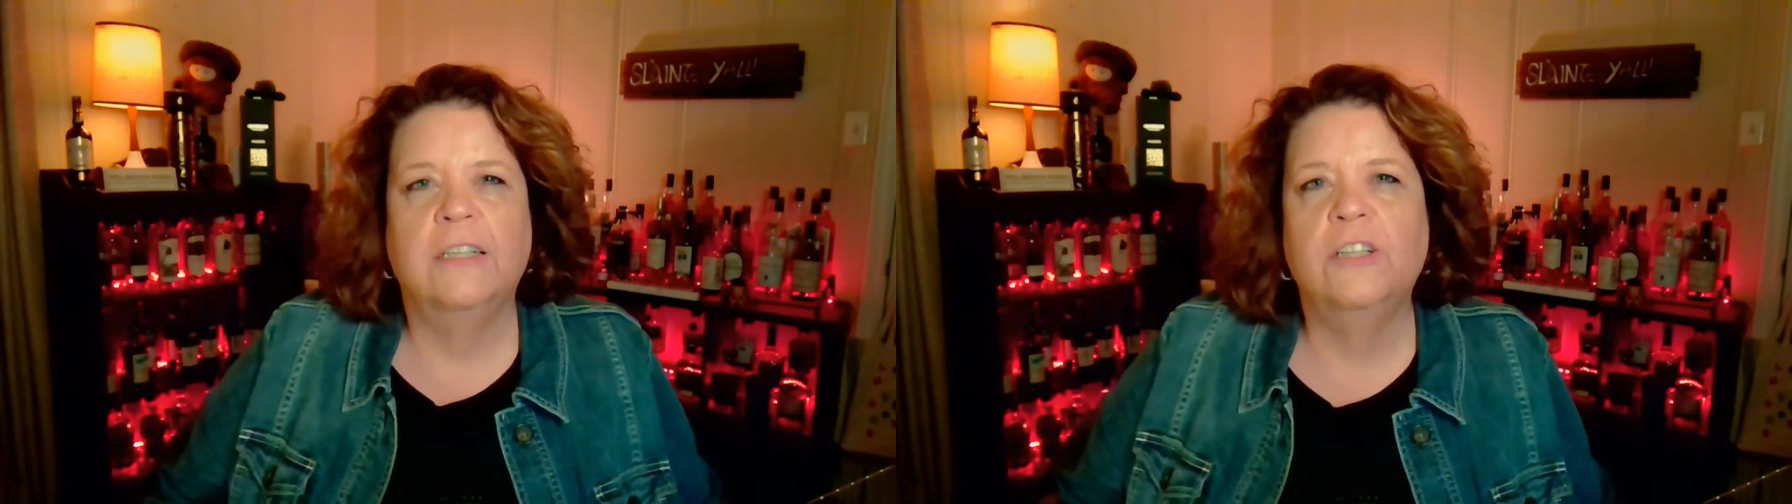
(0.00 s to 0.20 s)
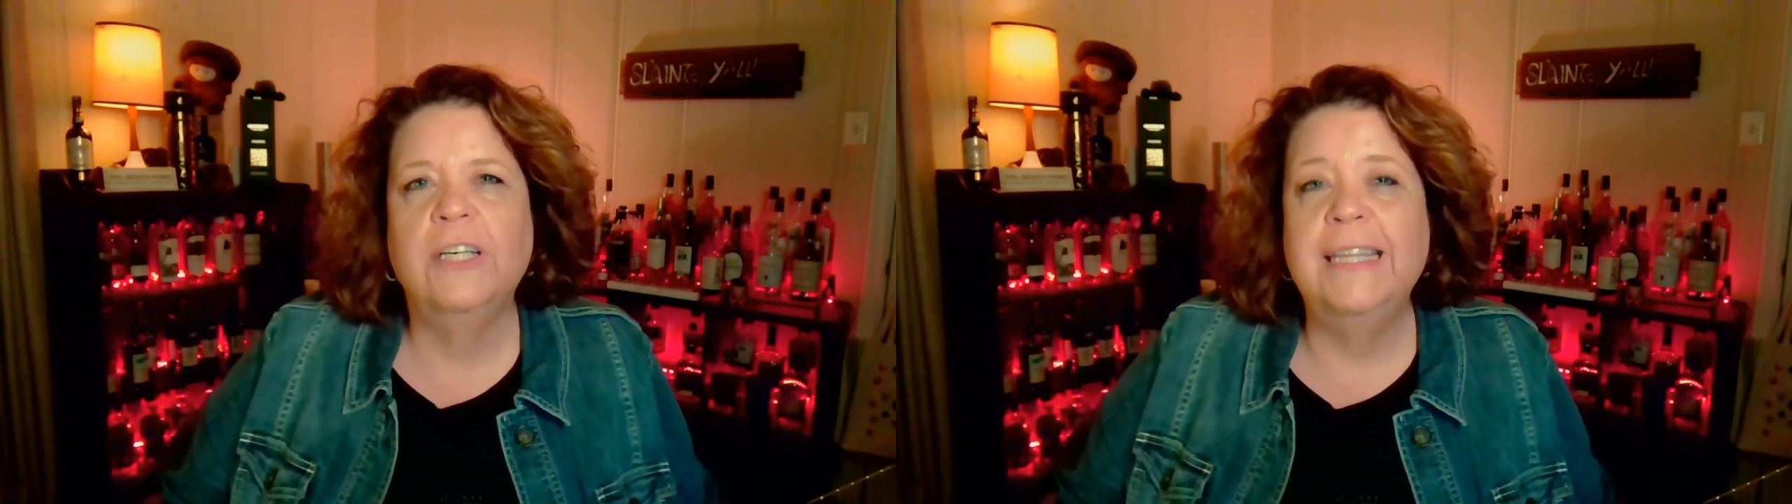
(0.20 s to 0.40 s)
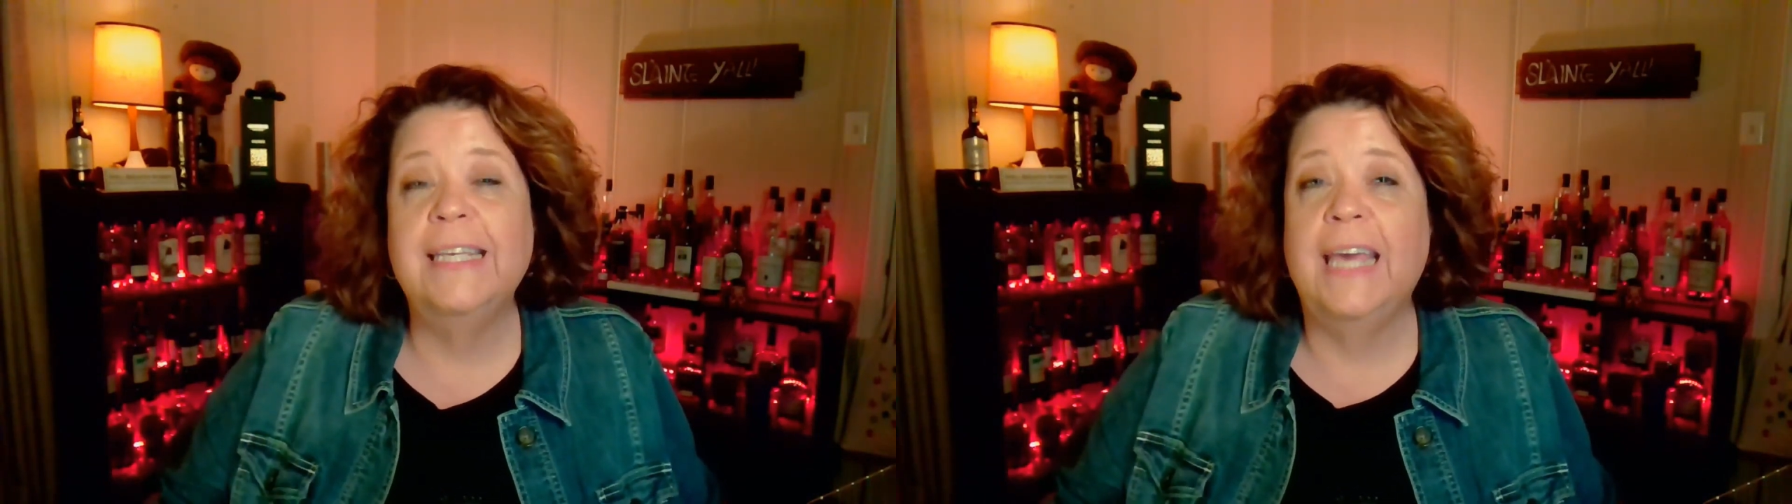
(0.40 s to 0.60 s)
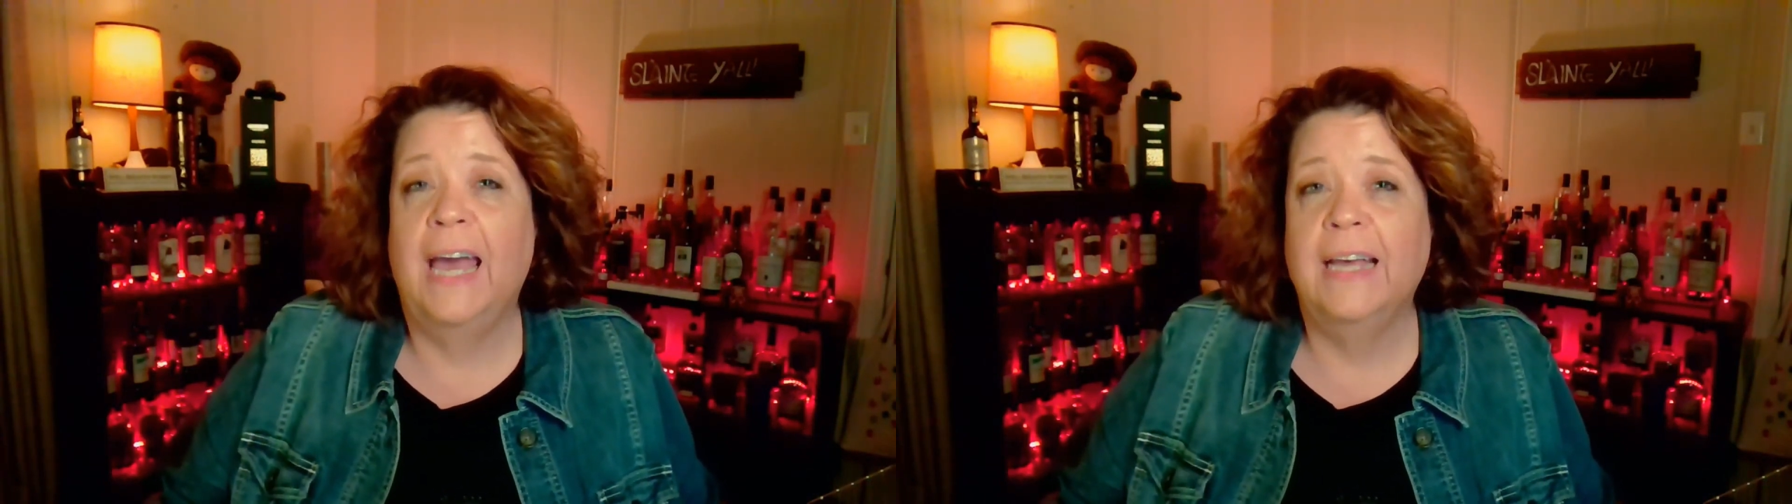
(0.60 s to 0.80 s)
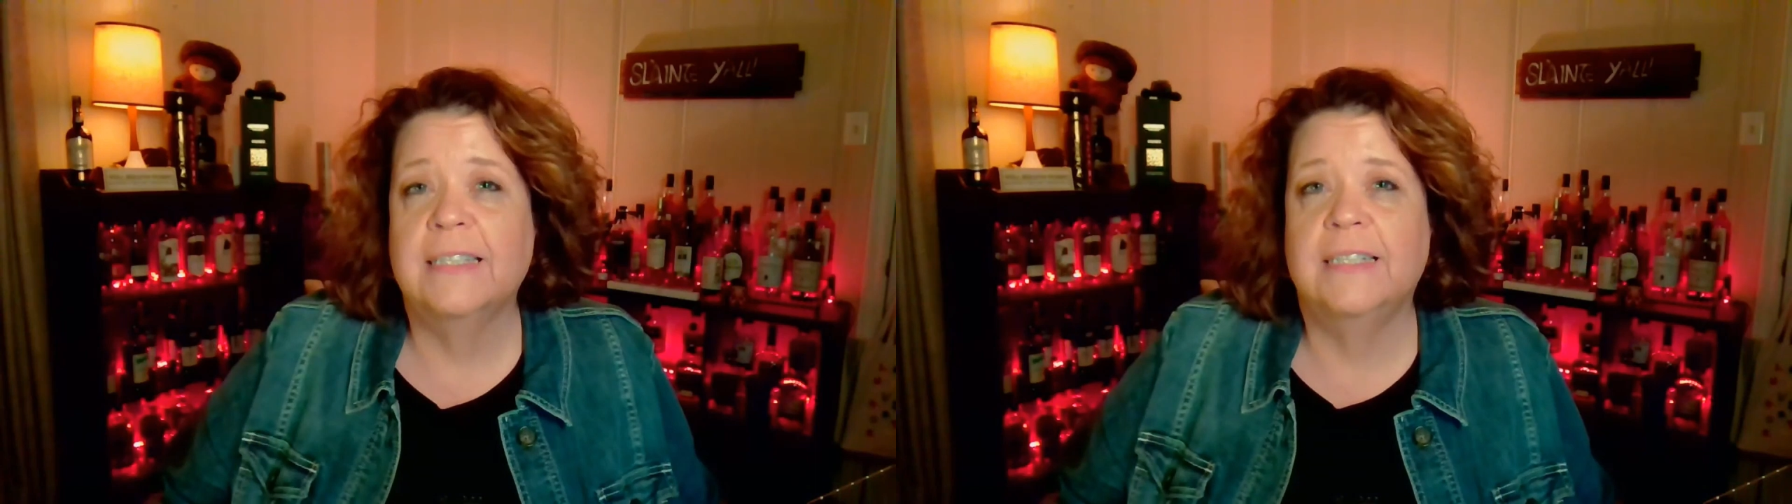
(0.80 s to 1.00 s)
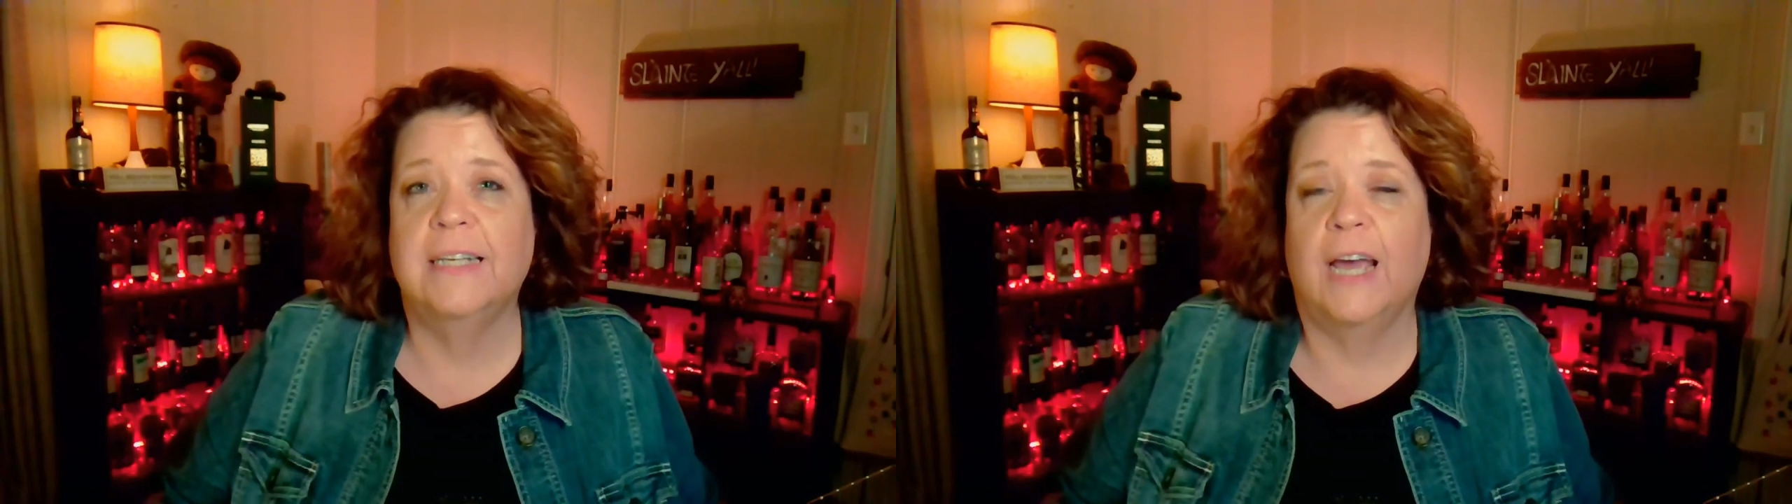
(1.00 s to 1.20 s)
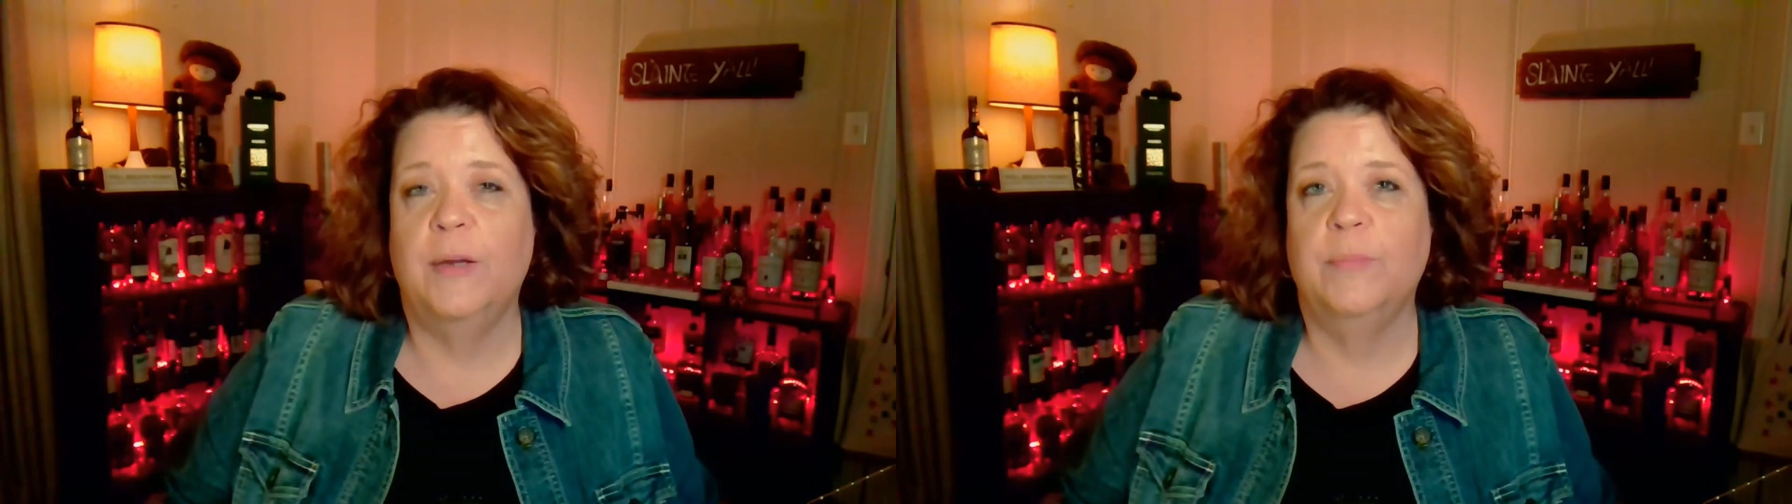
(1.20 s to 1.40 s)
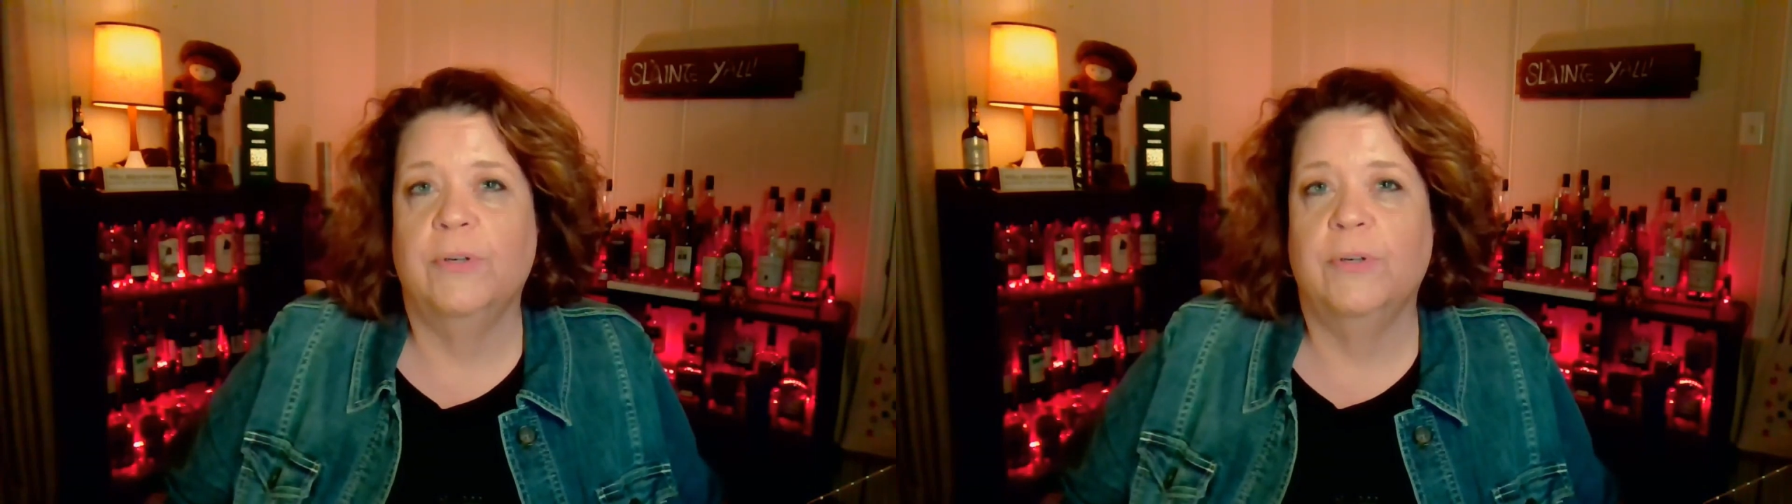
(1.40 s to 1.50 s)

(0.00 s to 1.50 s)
Look at the cask type.